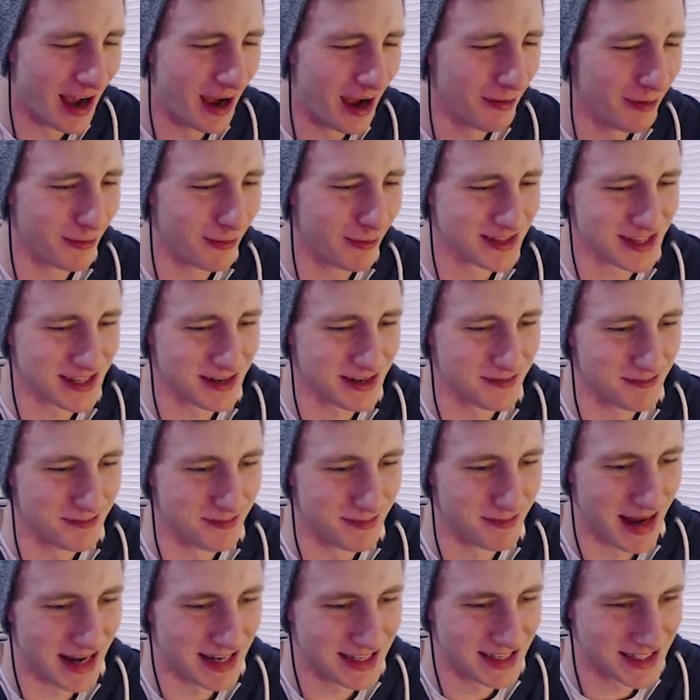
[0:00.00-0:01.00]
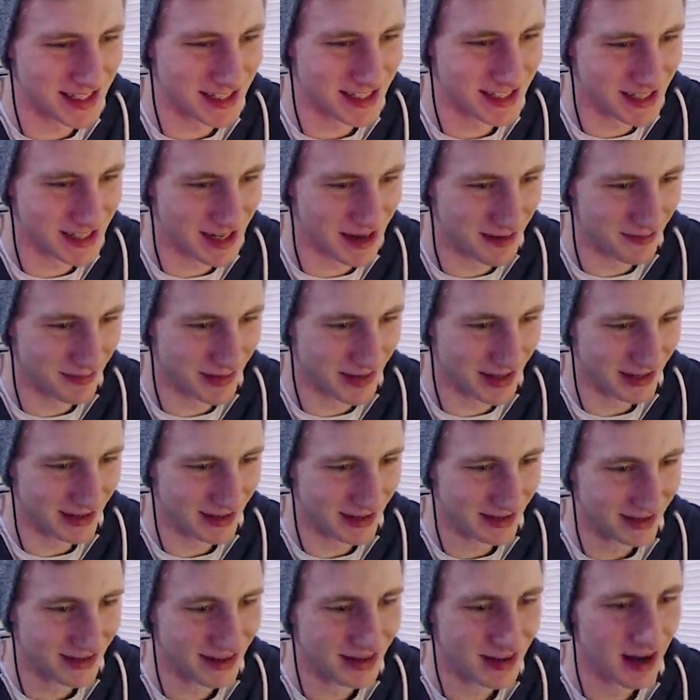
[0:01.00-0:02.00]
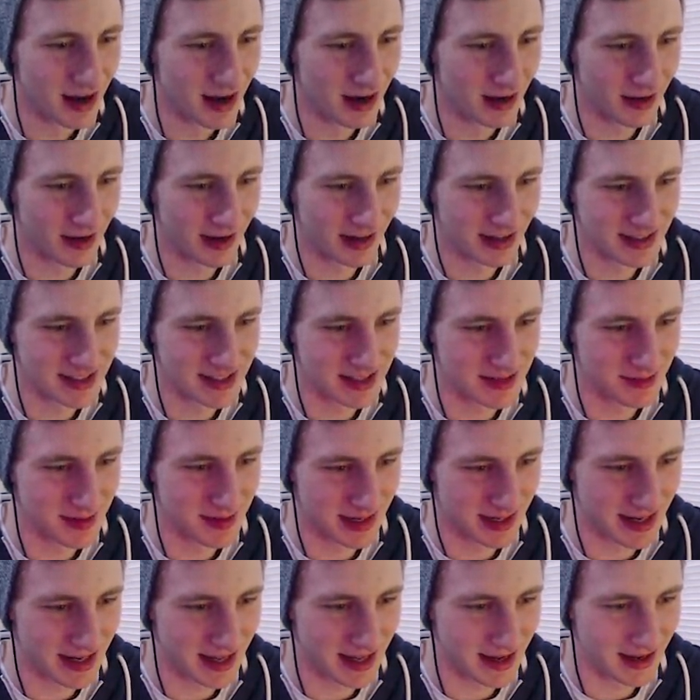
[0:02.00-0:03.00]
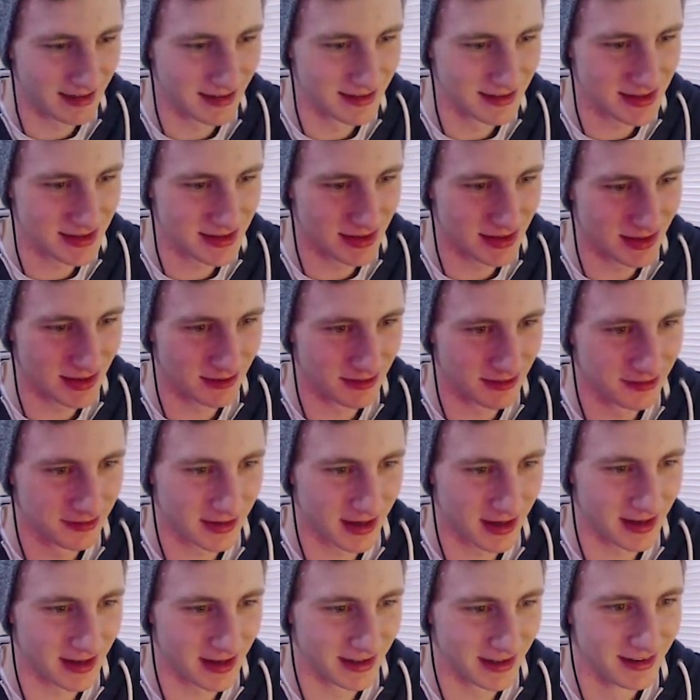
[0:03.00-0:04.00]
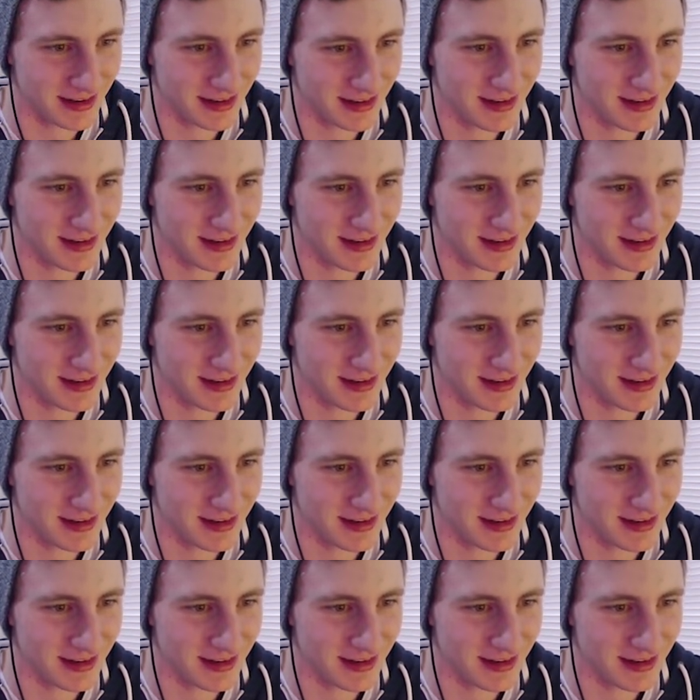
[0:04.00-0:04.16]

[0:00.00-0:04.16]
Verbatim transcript: I wasn't meant to jump here. Oh no, I can still make it out. Sort of, kinda.